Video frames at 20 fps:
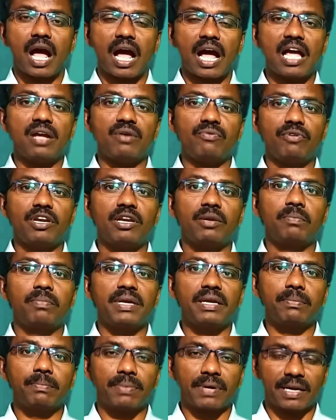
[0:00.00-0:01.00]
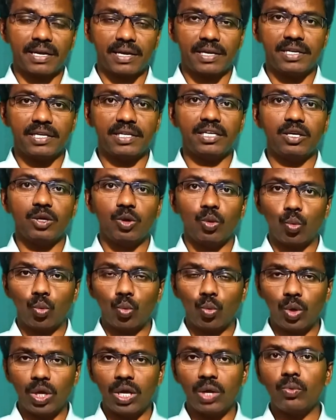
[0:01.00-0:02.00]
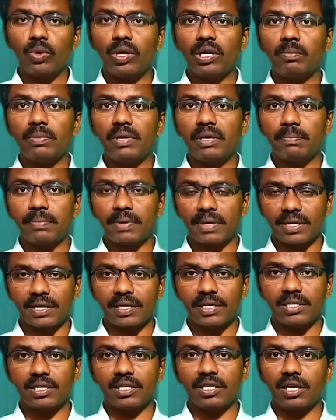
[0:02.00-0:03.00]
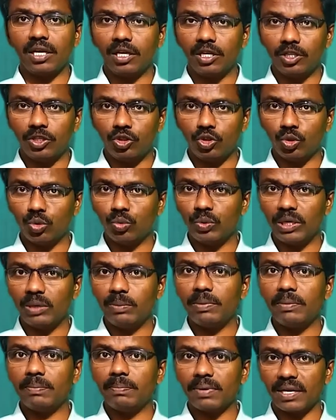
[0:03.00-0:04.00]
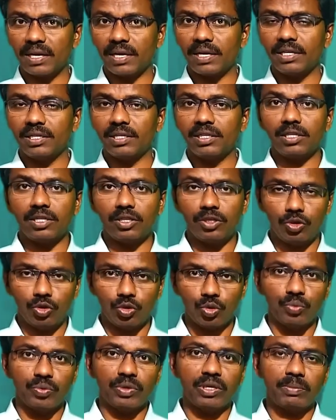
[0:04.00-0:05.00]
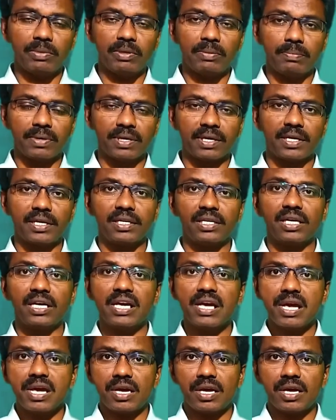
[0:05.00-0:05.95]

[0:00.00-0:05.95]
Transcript: I will be playing, we will be playing, you will be playing, you will be playing,